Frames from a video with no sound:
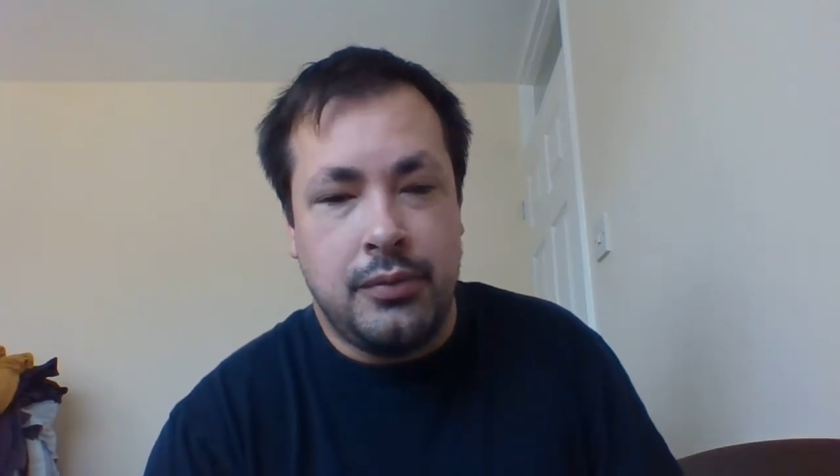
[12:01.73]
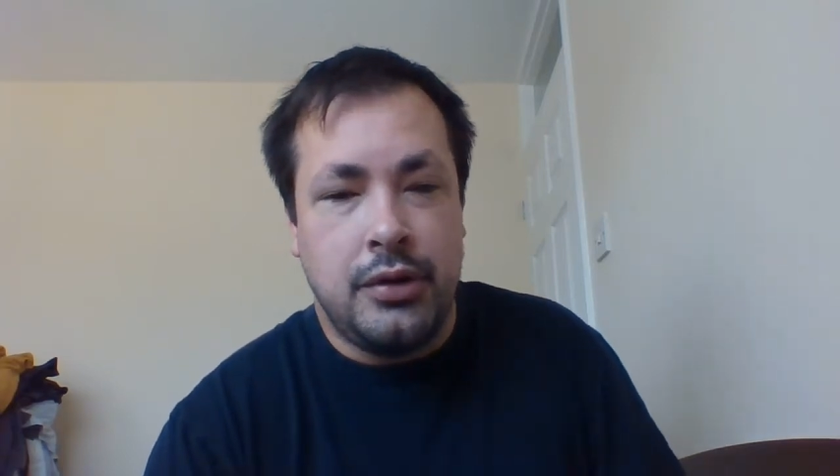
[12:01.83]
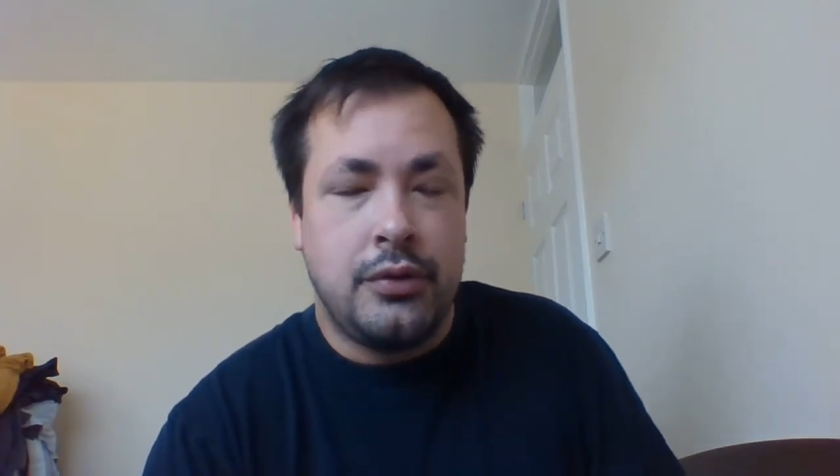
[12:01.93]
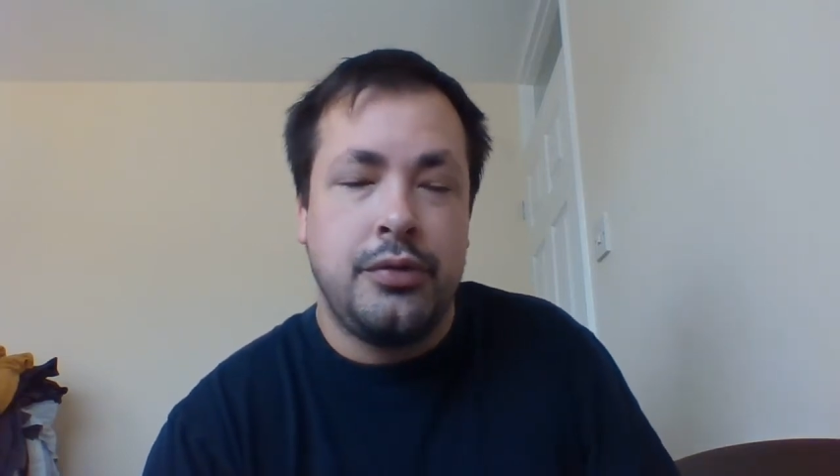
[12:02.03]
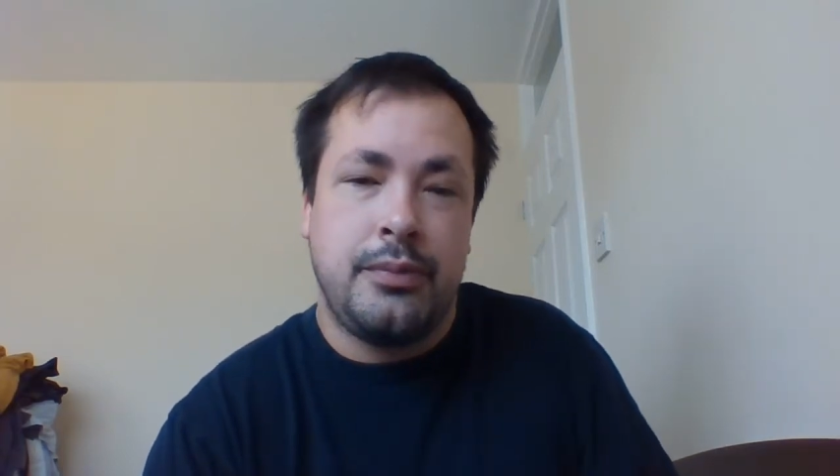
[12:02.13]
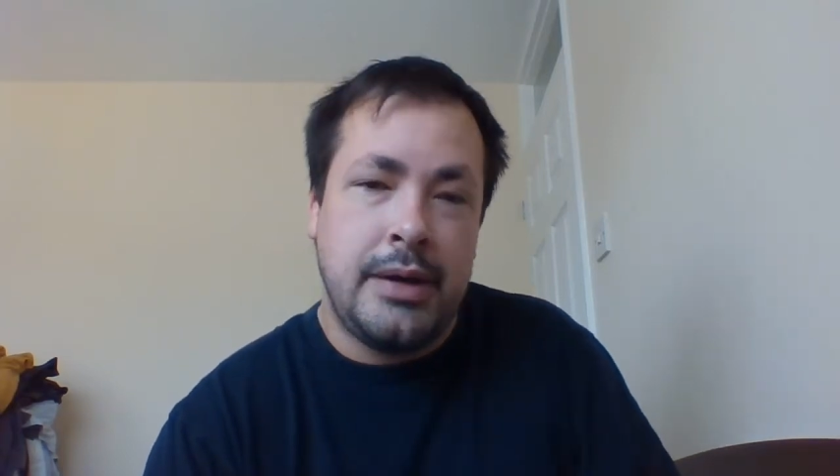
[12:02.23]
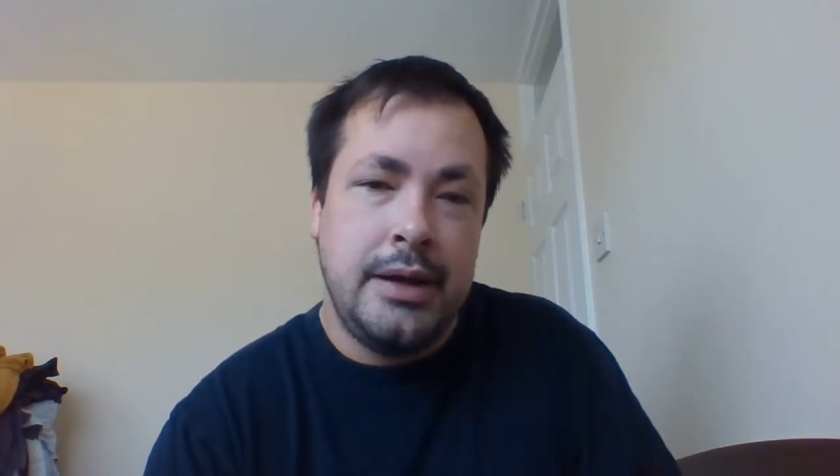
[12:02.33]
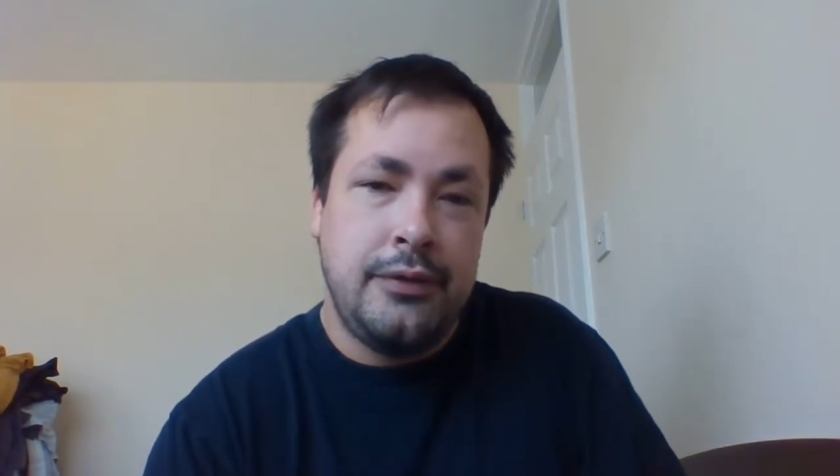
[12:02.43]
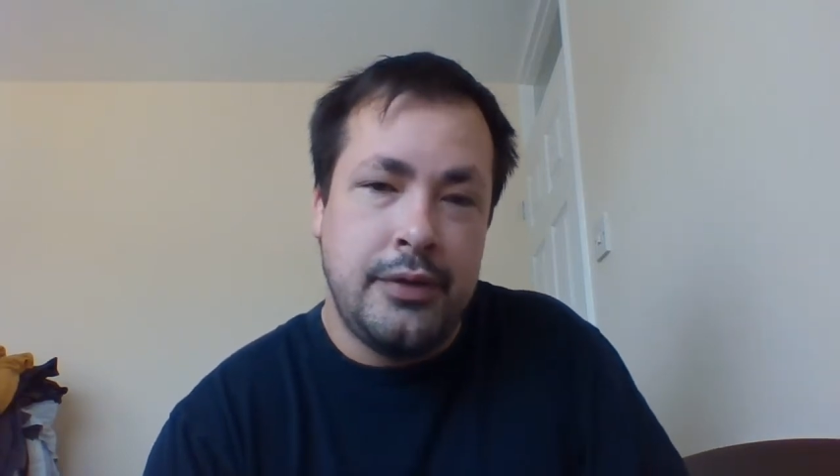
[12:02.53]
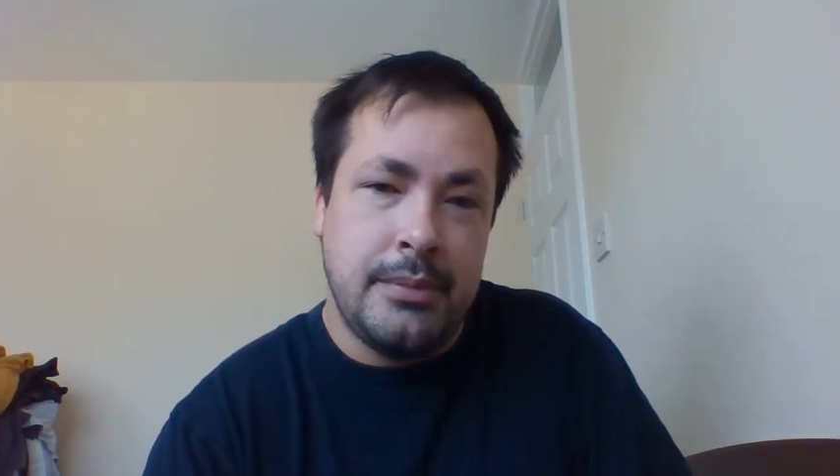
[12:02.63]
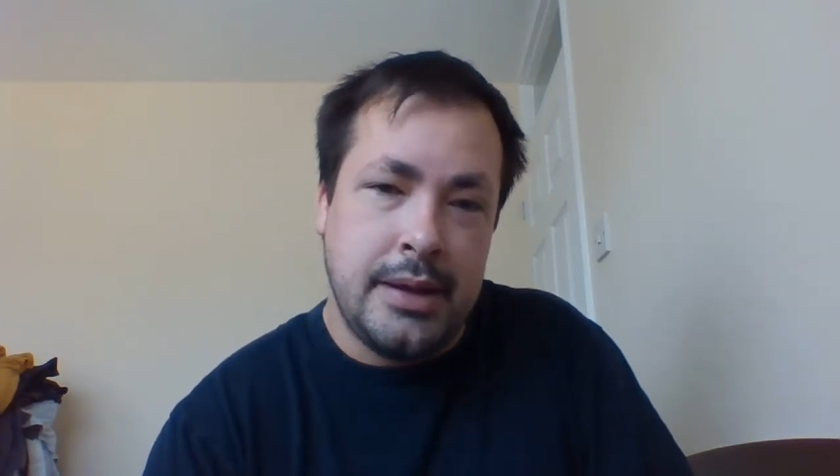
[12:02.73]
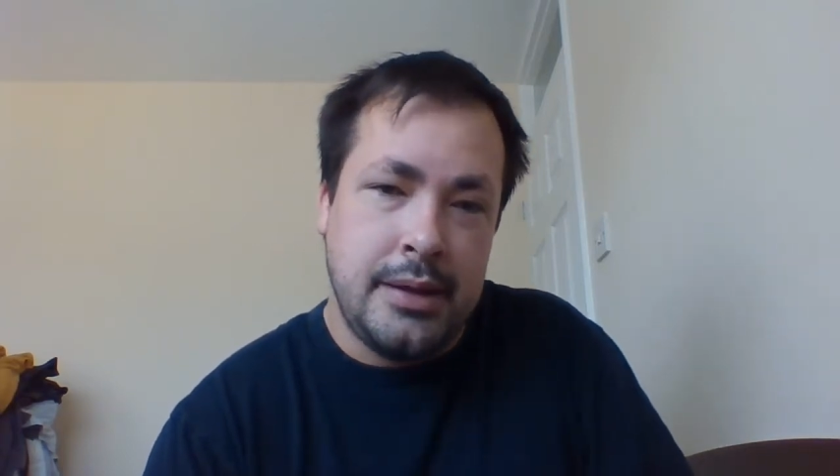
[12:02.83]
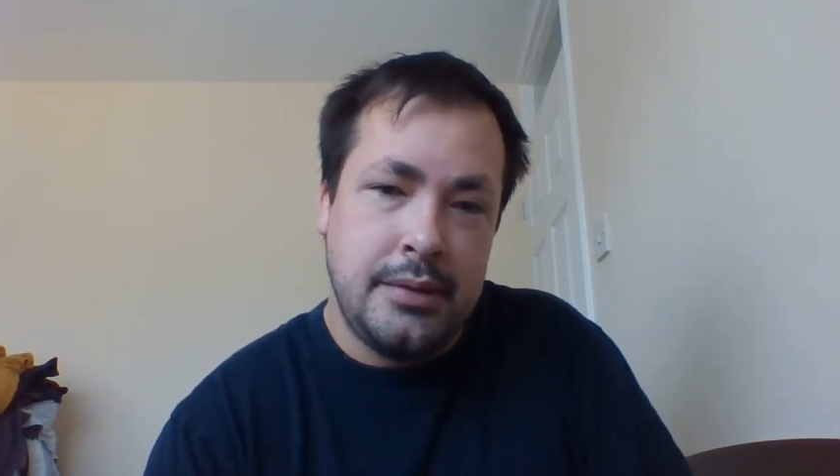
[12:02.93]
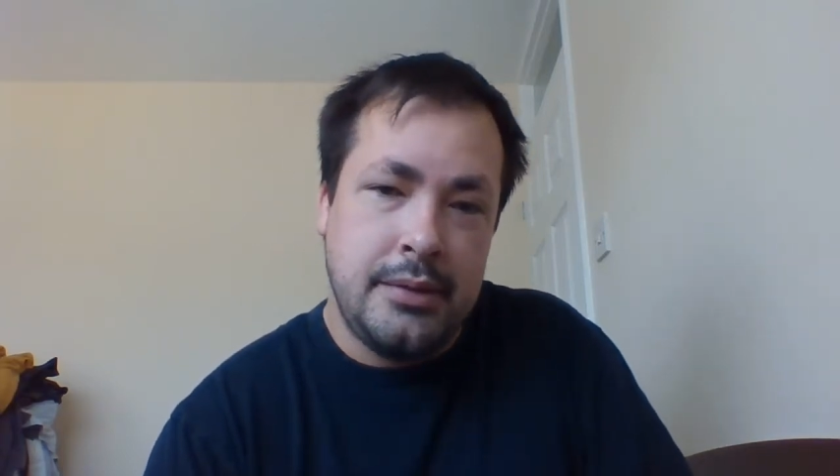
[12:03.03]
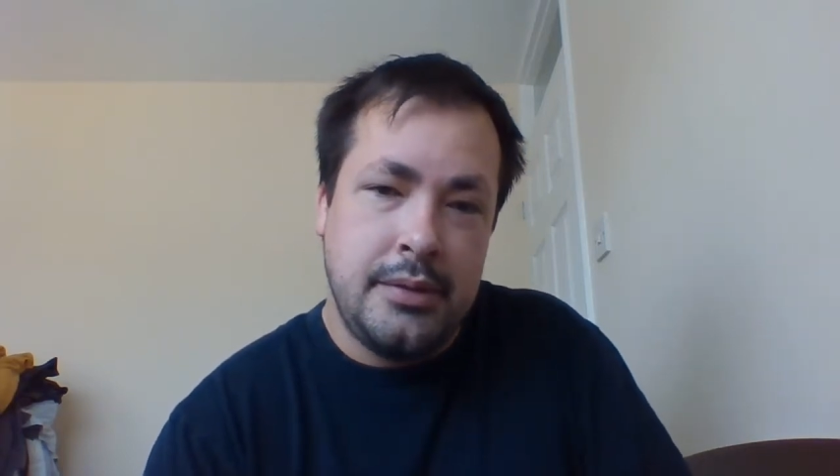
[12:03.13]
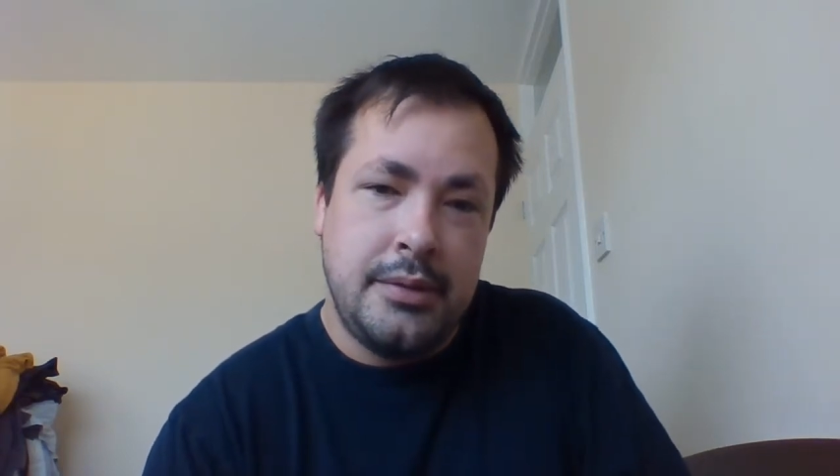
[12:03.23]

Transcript: Work was made for man.